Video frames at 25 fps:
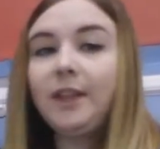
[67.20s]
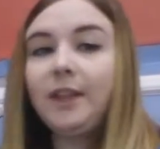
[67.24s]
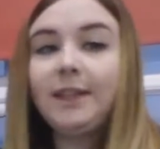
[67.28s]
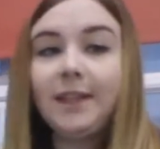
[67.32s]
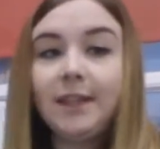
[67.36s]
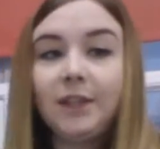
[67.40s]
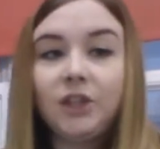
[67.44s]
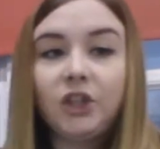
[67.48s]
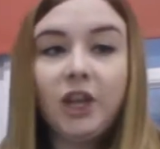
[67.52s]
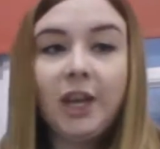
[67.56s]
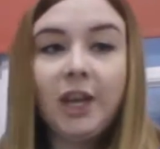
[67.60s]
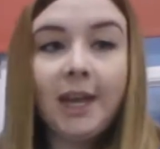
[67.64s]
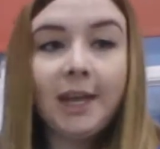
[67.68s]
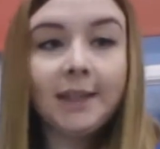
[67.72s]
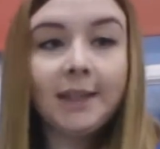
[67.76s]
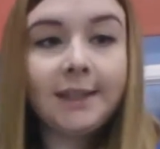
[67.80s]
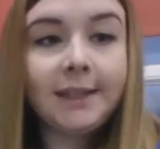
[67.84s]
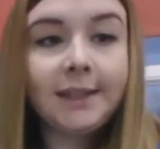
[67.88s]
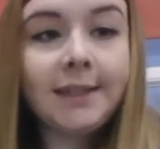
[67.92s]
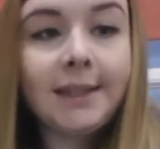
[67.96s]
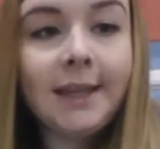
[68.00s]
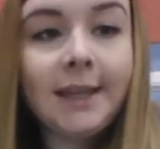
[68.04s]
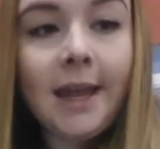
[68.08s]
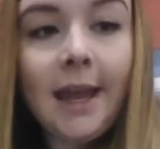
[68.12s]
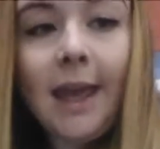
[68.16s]
the
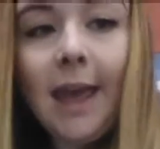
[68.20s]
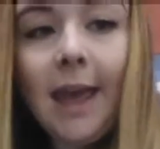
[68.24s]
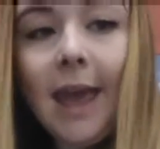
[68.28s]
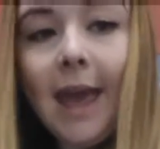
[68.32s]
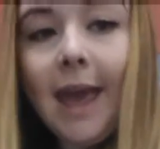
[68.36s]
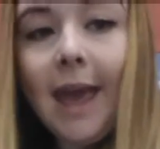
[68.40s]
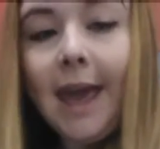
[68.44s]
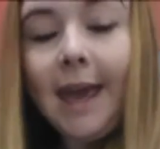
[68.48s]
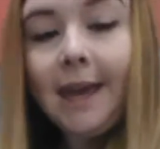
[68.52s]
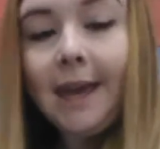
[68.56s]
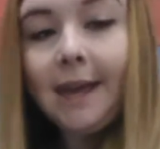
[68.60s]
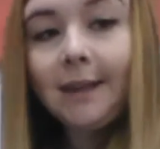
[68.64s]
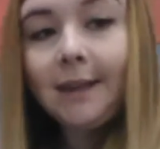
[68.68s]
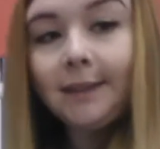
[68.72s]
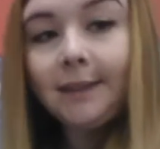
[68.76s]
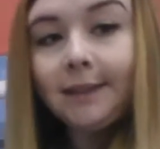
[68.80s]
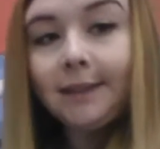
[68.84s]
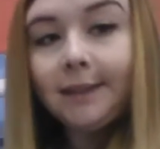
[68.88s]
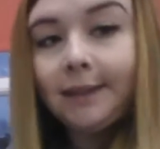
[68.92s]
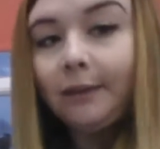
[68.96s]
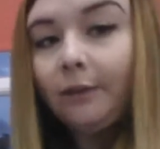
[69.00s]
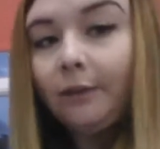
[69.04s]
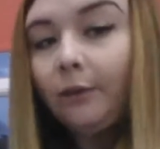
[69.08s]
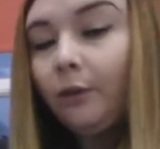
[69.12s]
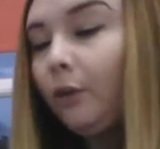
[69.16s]
digits 8,
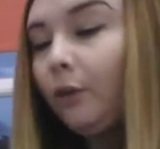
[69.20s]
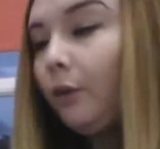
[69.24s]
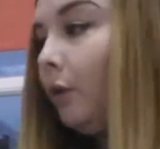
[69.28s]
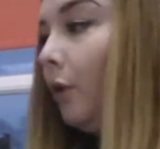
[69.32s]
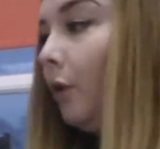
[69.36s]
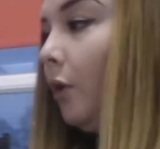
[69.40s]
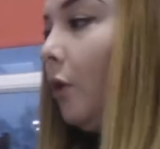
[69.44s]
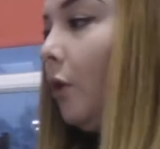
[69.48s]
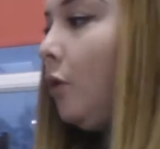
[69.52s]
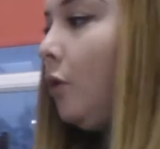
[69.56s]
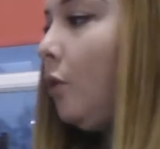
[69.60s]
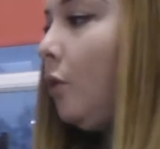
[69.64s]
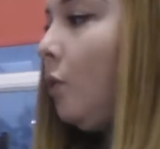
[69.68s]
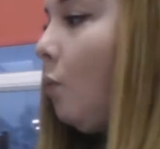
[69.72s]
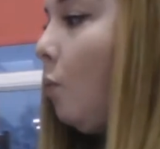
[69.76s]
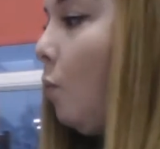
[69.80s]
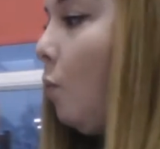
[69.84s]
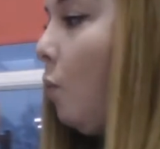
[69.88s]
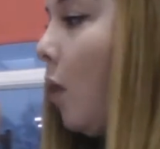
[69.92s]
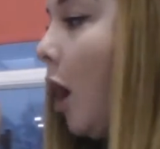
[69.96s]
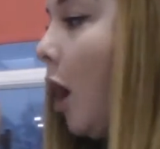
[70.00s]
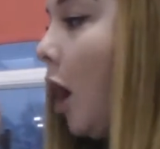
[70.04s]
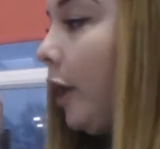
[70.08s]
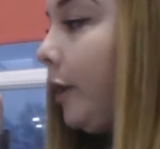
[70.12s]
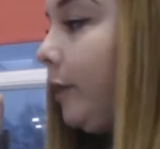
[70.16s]

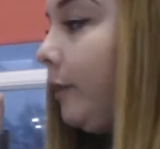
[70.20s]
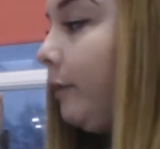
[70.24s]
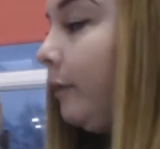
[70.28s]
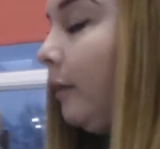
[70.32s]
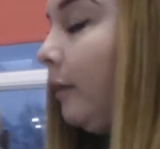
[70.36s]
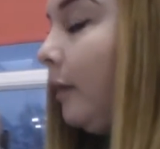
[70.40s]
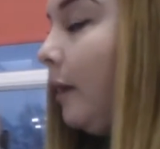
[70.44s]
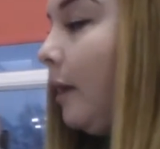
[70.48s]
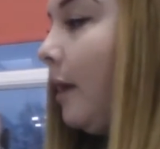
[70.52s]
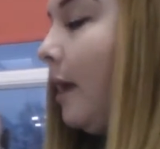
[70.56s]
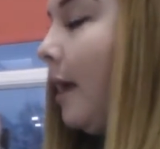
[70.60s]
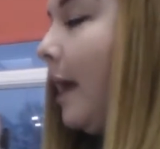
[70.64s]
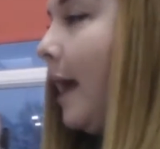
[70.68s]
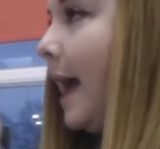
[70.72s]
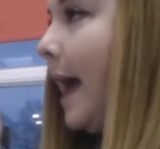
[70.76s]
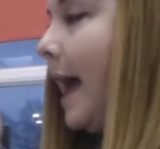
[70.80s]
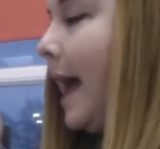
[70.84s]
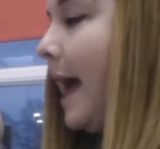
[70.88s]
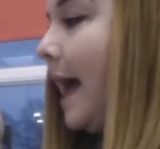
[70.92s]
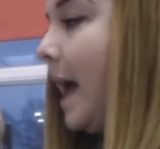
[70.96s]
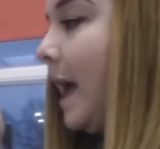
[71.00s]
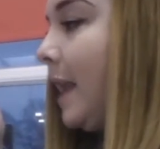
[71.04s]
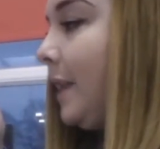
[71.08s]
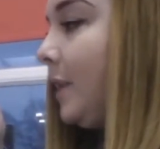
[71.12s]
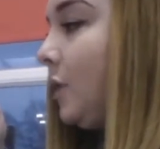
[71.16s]
1
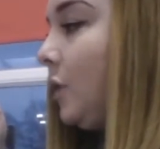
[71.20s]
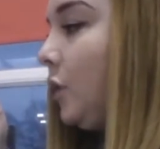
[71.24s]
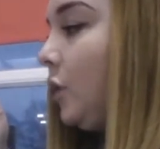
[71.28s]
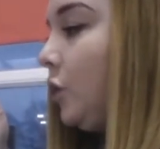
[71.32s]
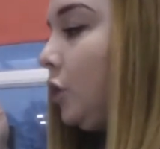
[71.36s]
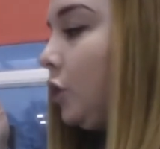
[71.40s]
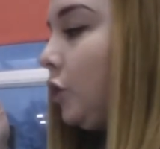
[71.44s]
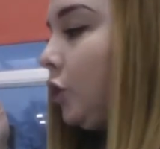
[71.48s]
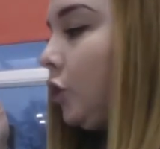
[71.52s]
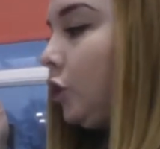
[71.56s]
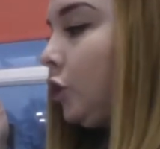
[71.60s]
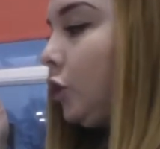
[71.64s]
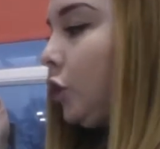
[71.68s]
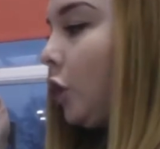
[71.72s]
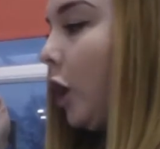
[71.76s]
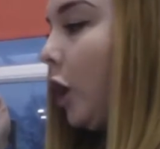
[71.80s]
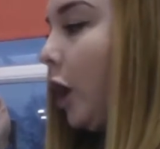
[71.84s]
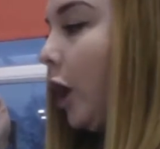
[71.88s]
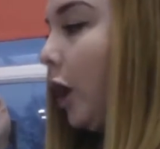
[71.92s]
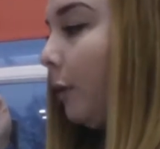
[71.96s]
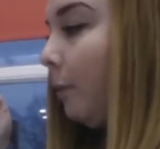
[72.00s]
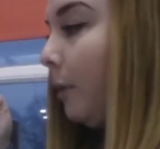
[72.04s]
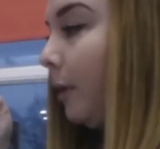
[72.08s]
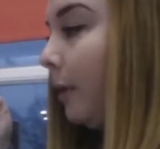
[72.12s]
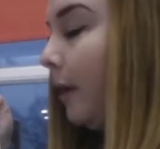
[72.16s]
and
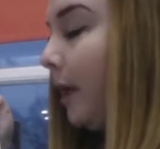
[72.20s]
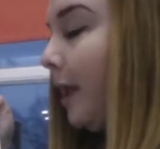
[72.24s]
2.